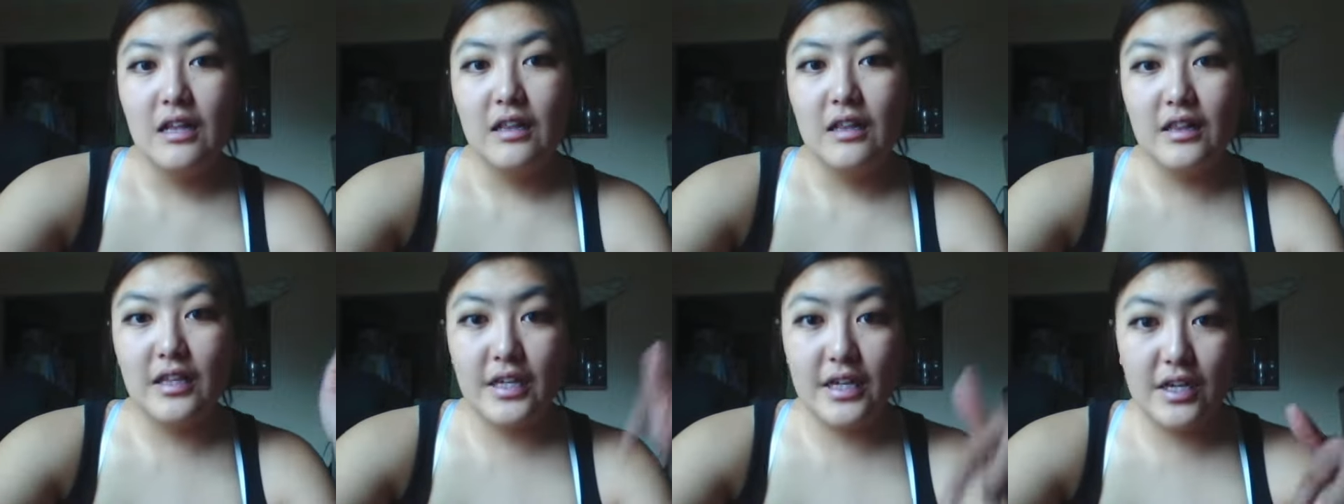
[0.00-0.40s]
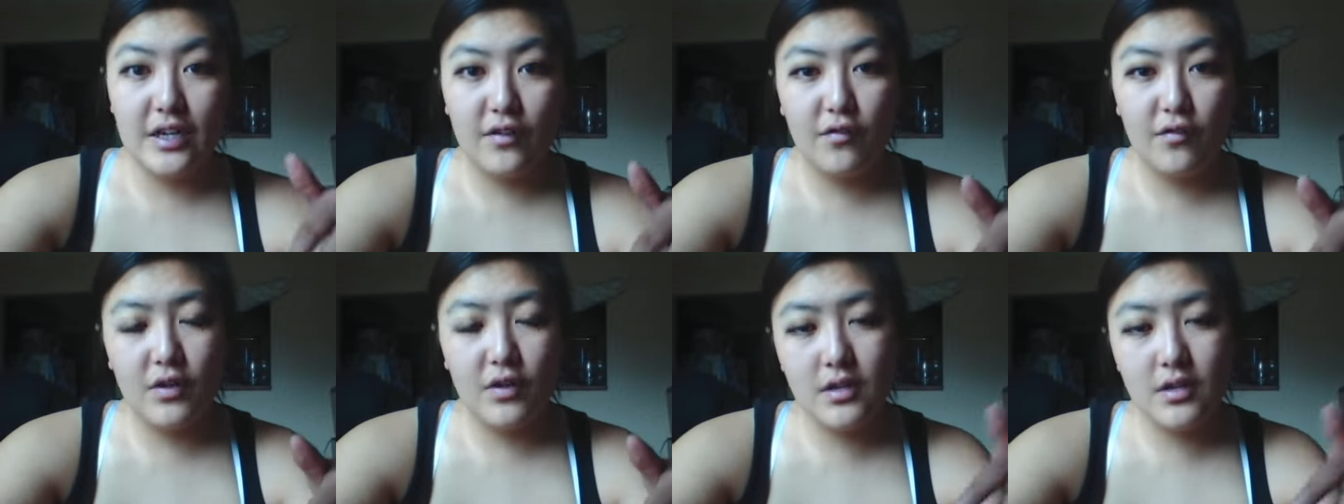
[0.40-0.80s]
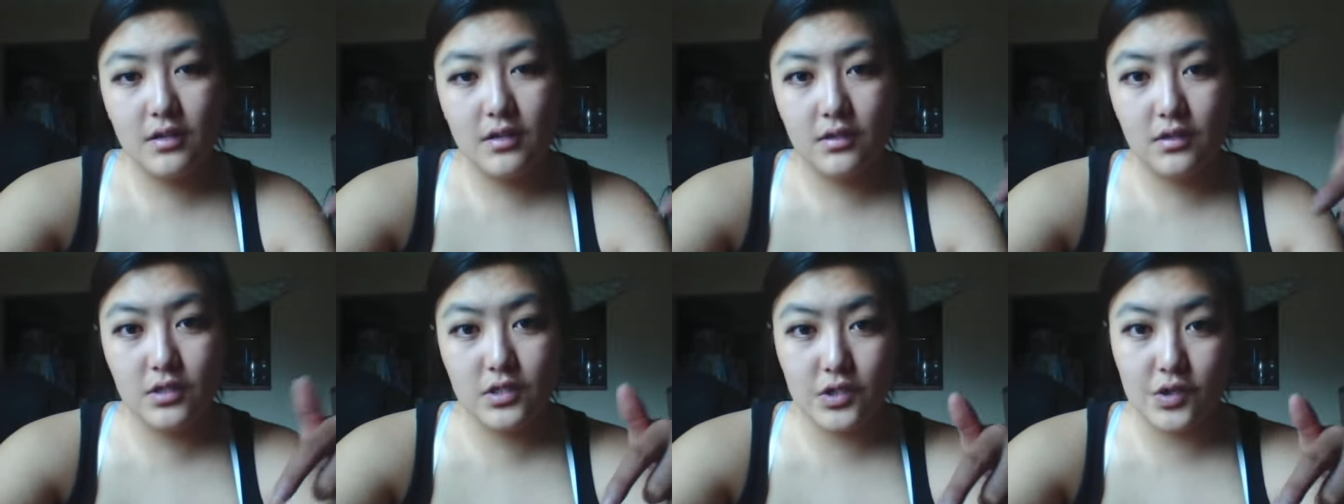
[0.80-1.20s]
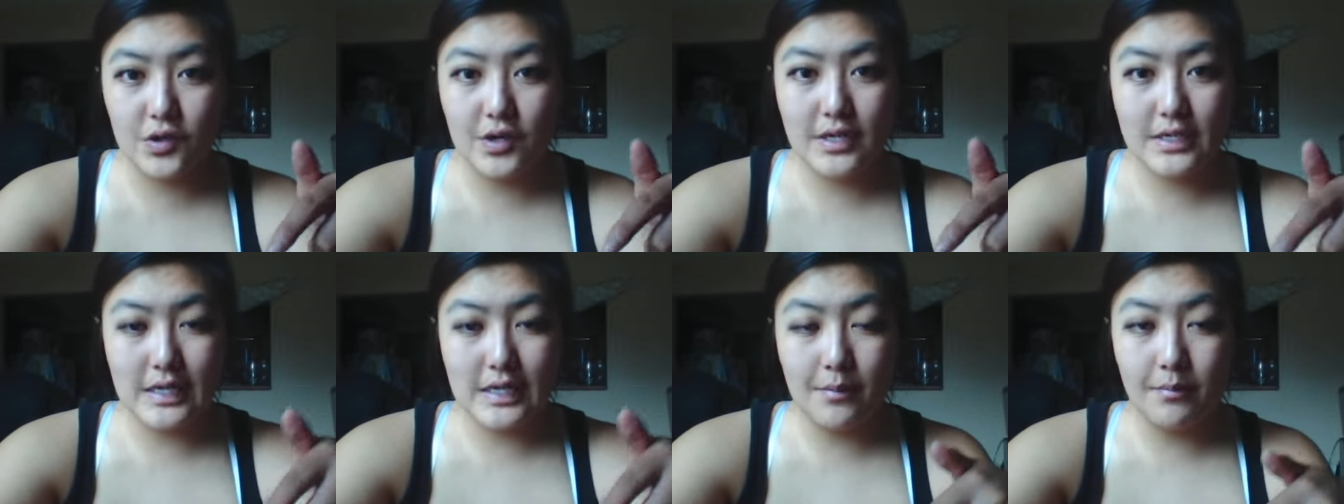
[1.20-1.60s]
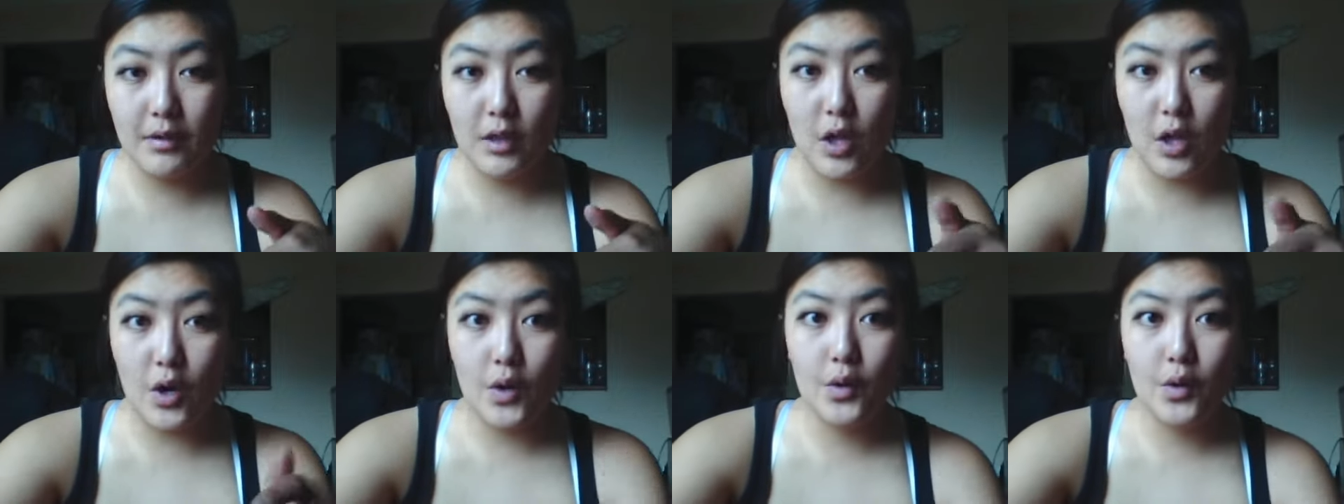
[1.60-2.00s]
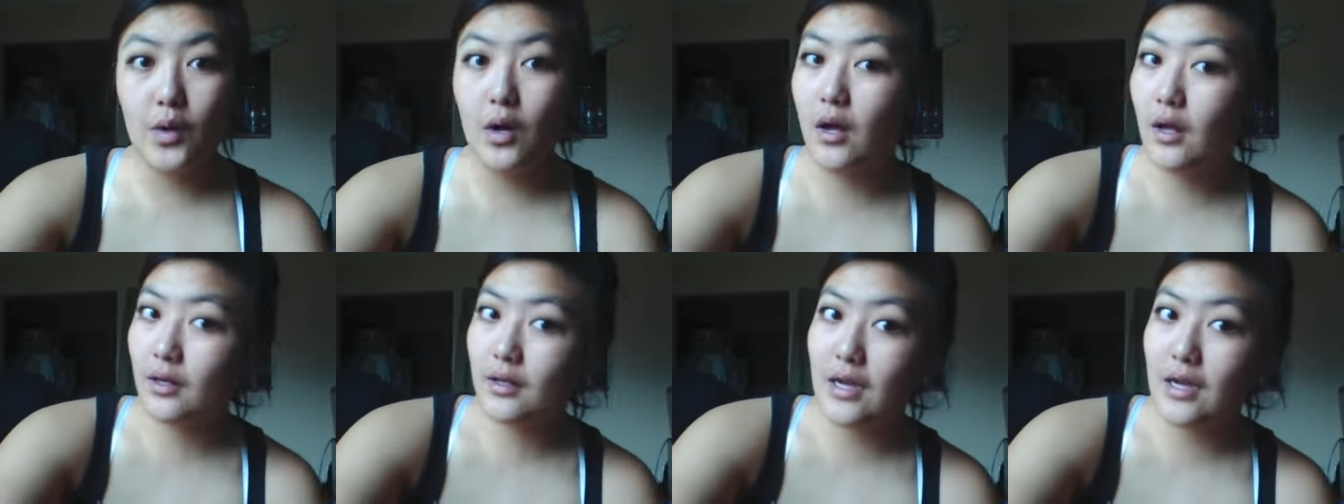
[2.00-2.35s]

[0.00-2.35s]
leave the story down below.